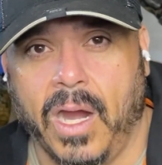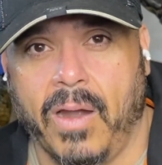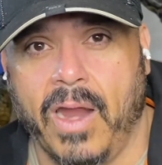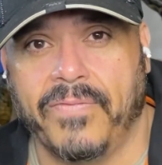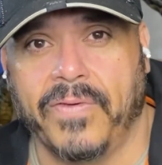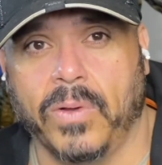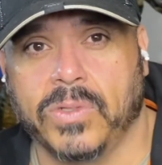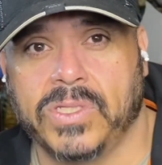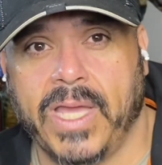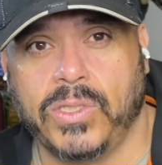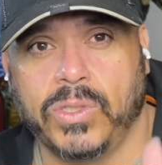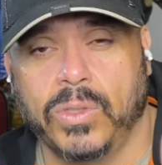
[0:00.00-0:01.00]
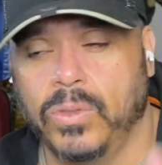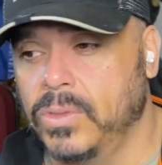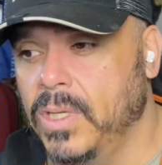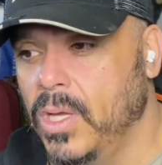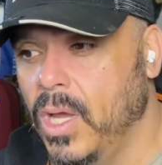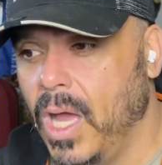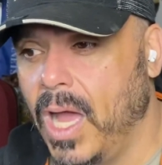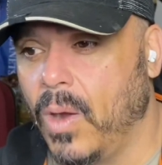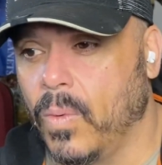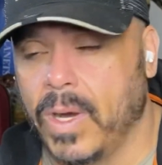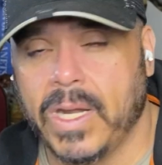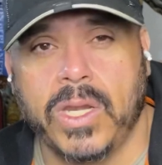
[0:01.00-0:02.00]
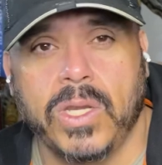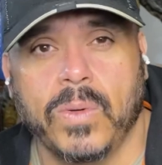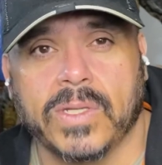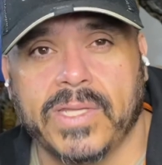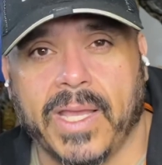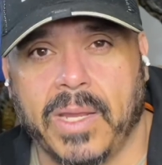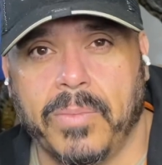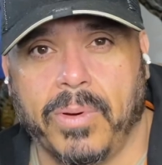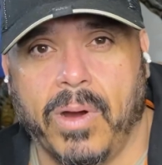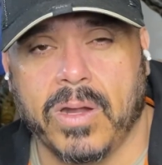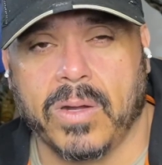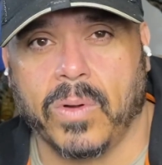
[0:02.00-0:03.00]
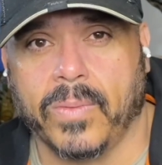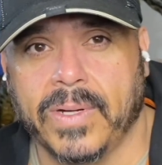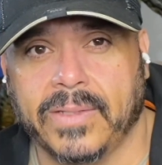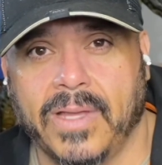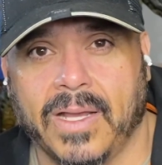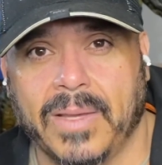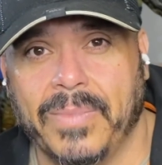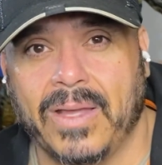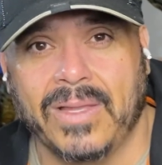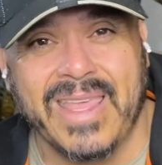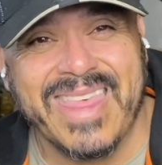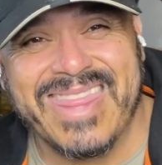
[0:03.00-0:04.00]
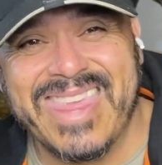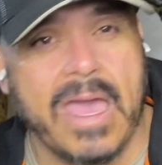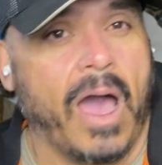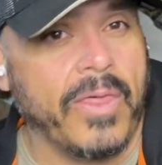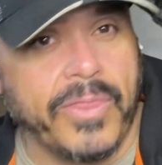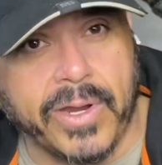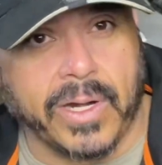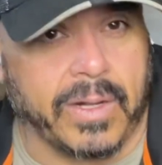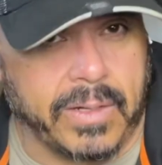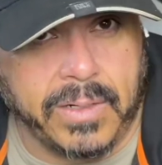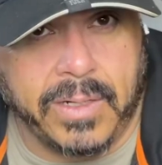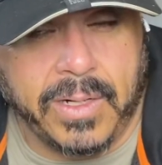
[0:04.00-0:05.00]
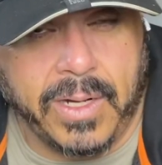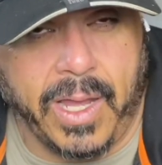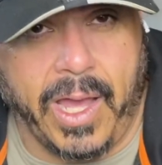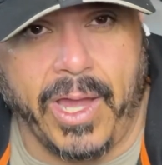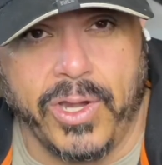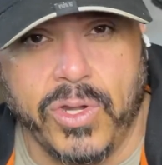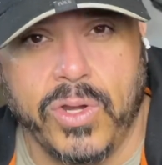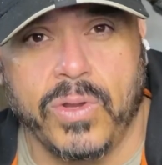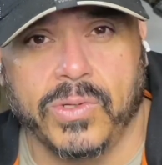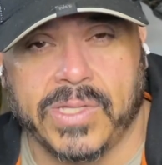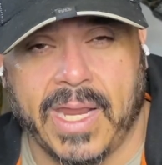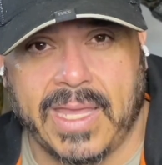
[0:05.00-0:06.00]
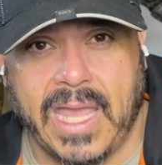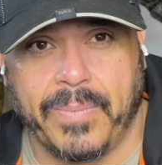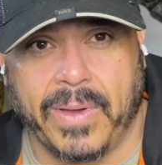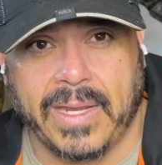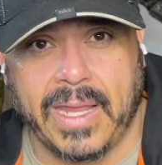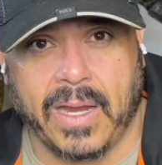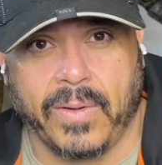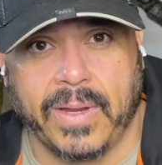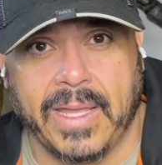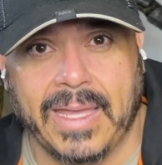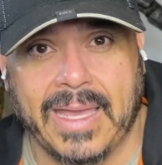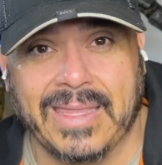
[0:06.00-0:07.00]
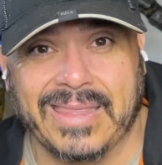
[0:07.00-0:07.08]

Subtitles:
All right, folks, stay tuned. We're going to do a second part where we're going to talk about the other news that I keep on hearing, and